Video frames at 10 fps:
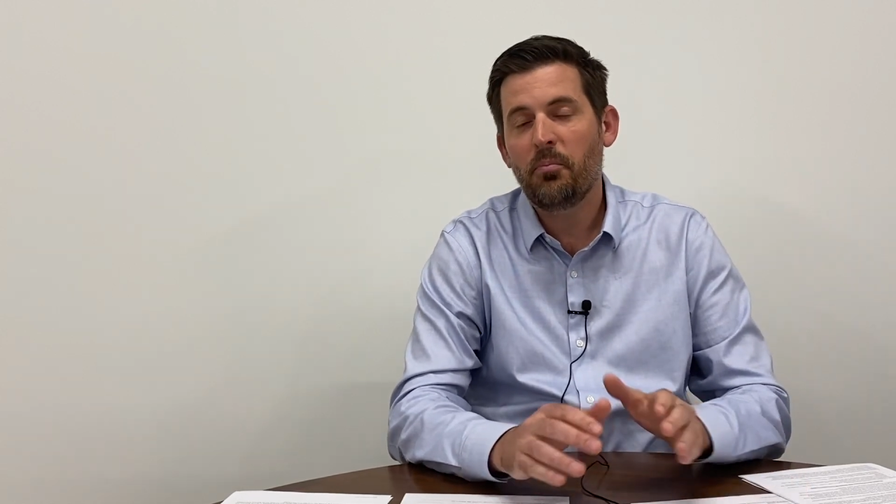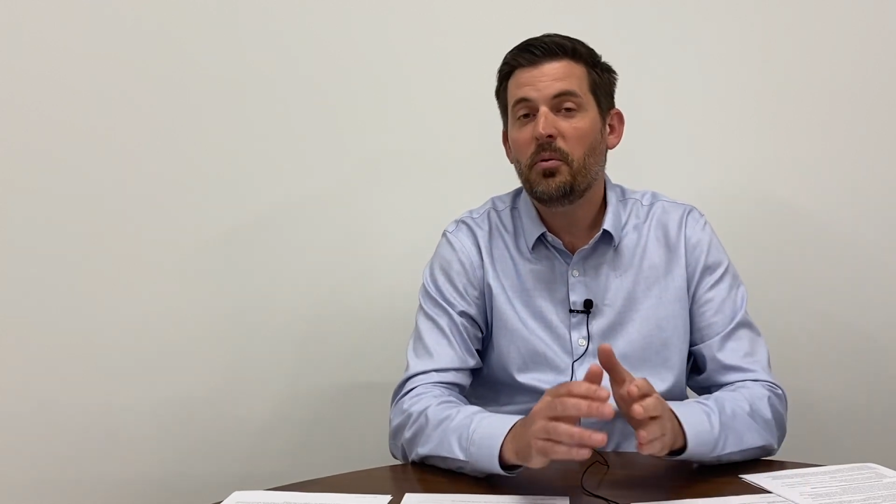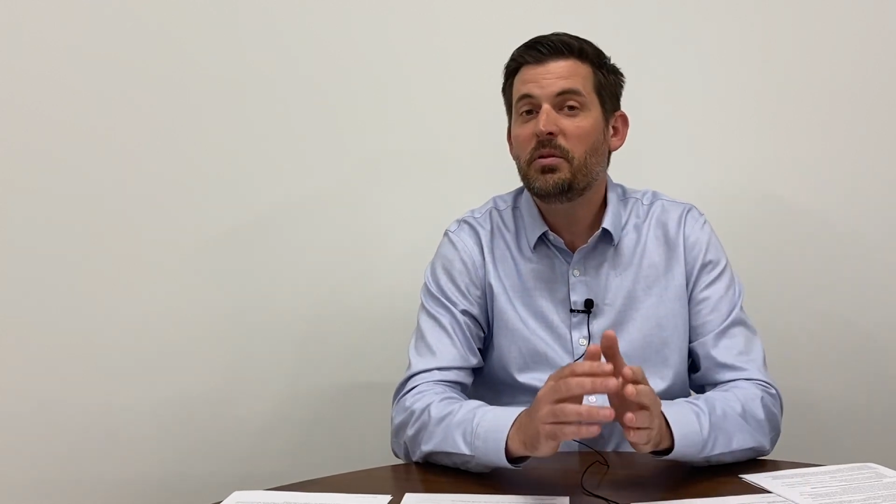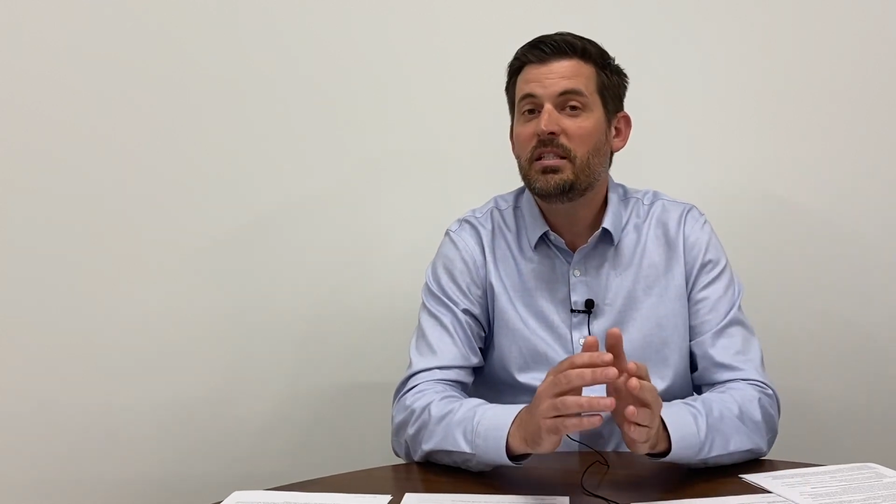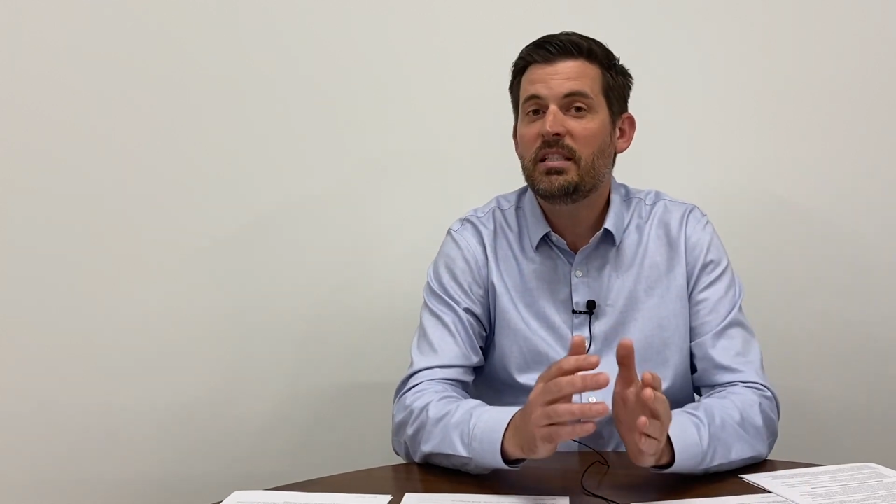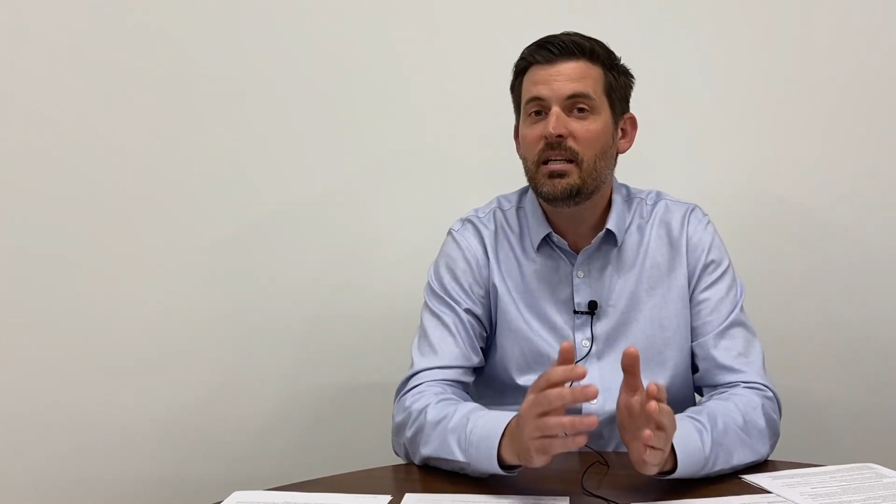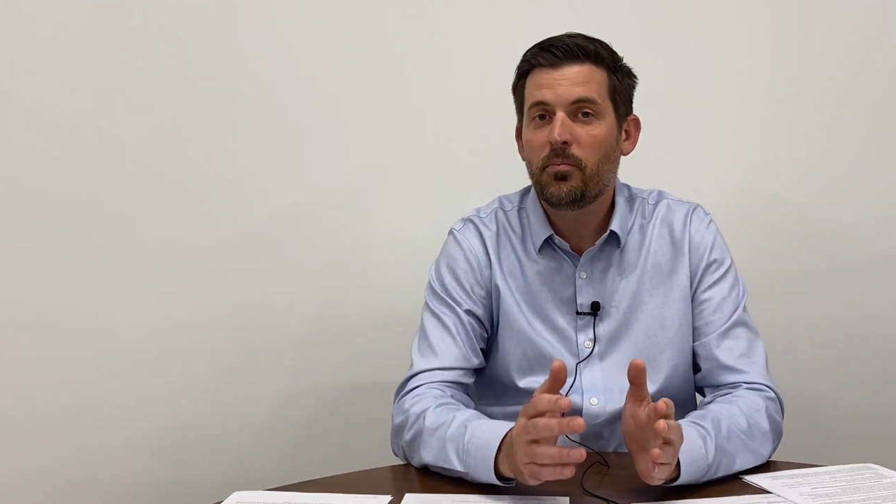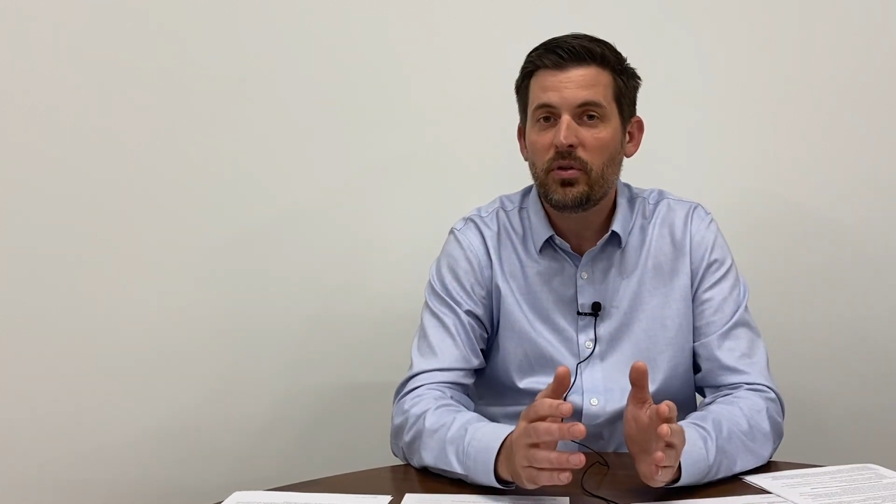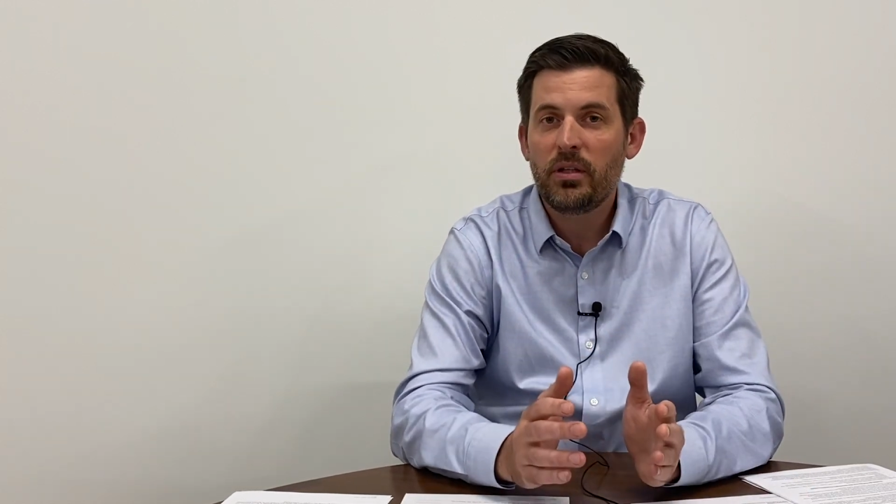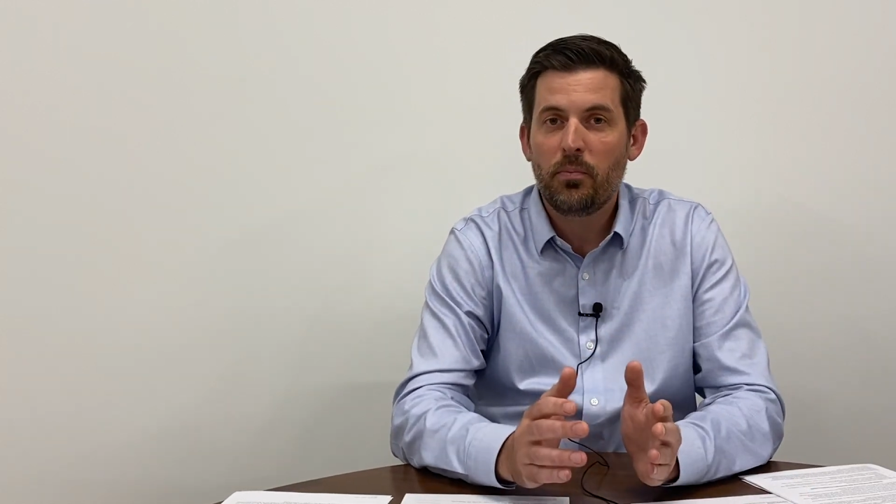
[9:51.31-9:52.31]
but
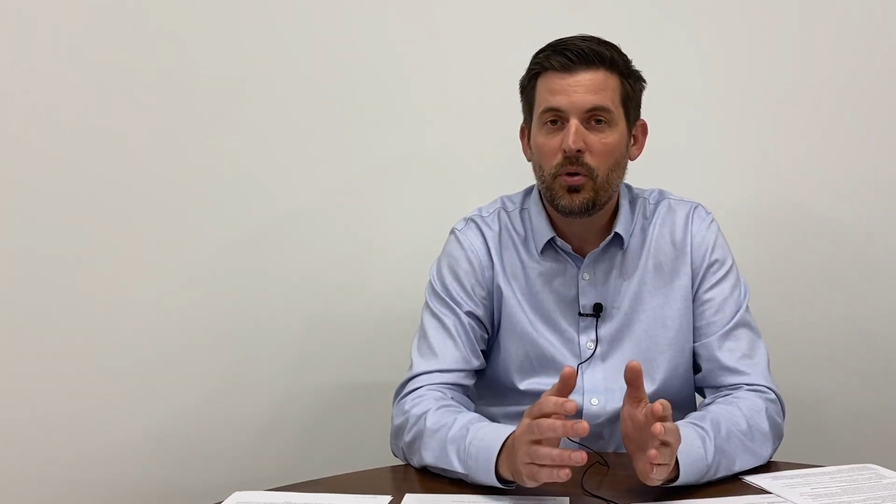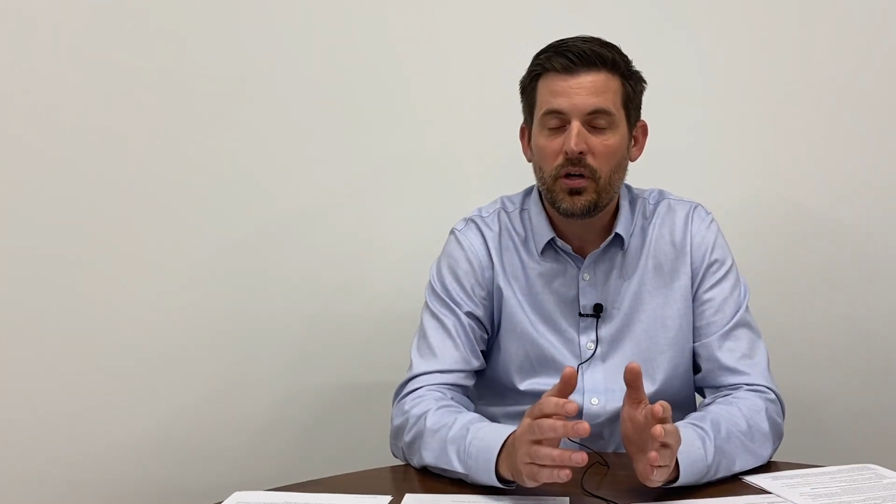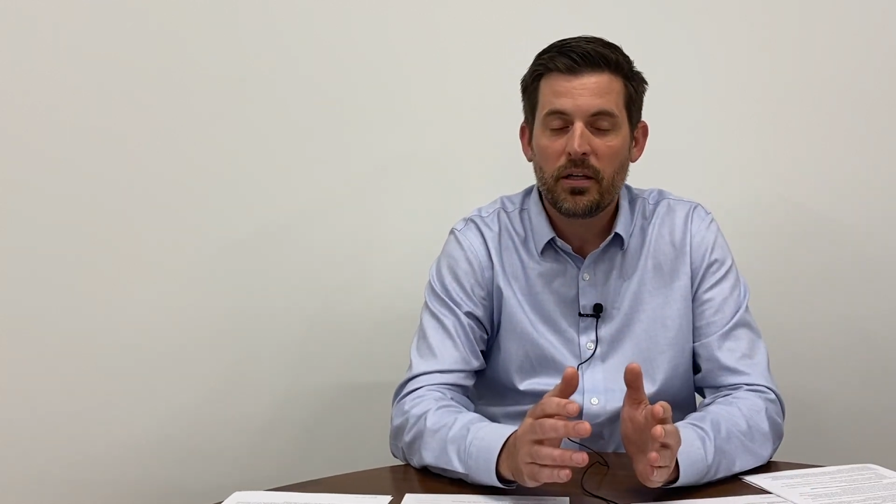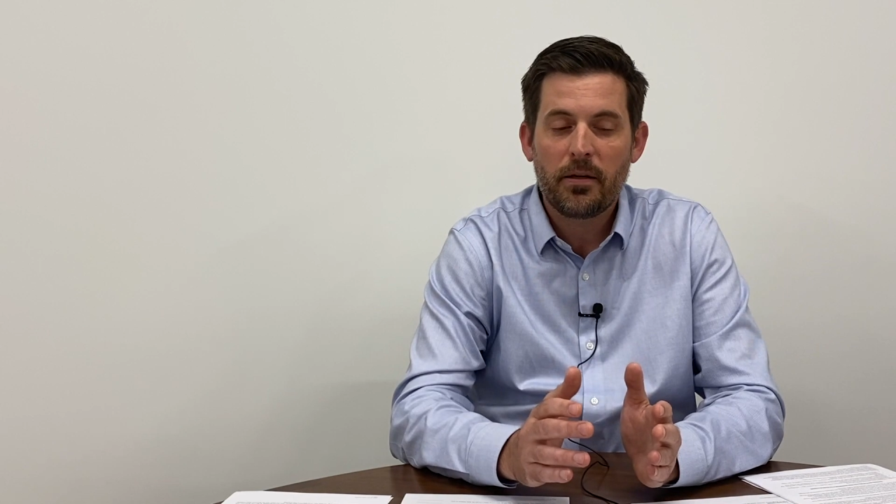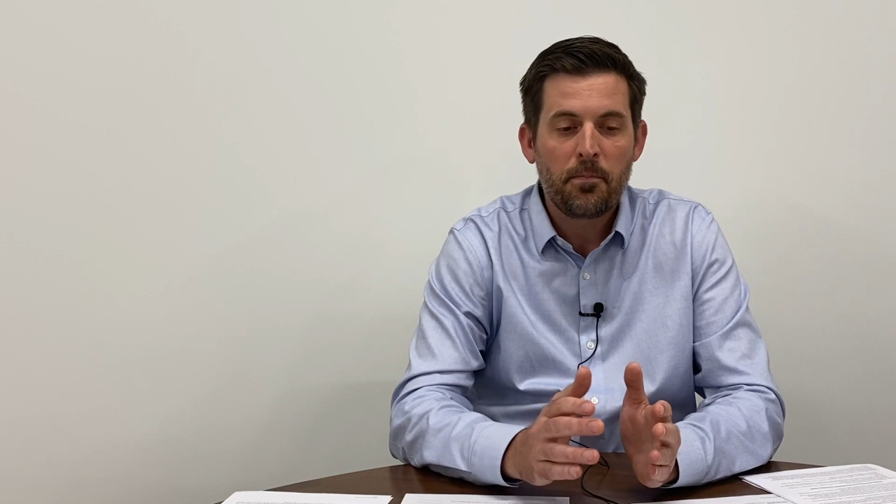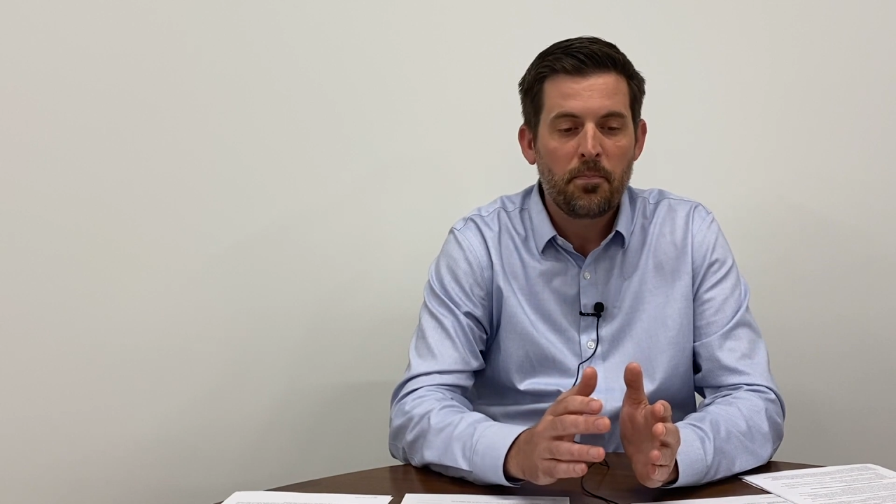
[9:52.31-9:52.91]
simply put,